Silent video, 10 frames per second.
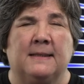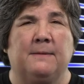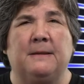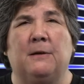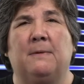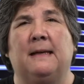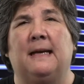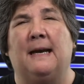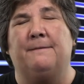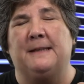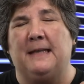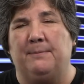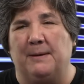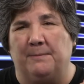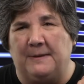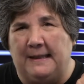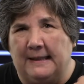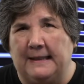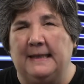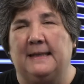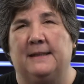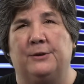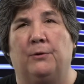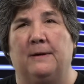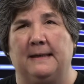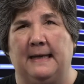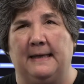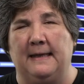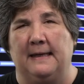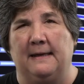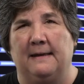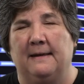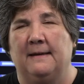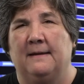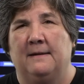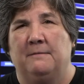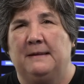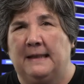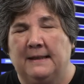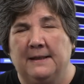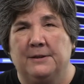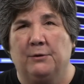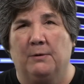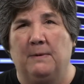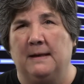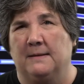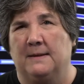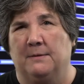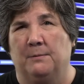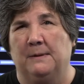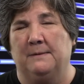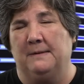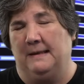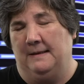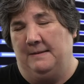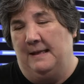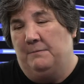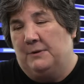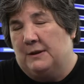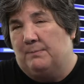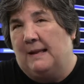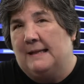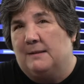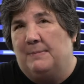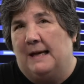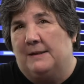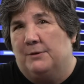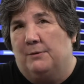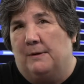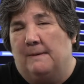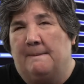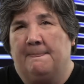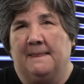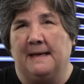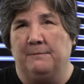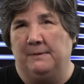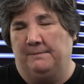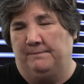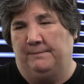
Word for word: See, we don't want to have to keep on kicking in the door to get in. We'll kick in the door once, or we'll, then we'll just plant a back door, like we'll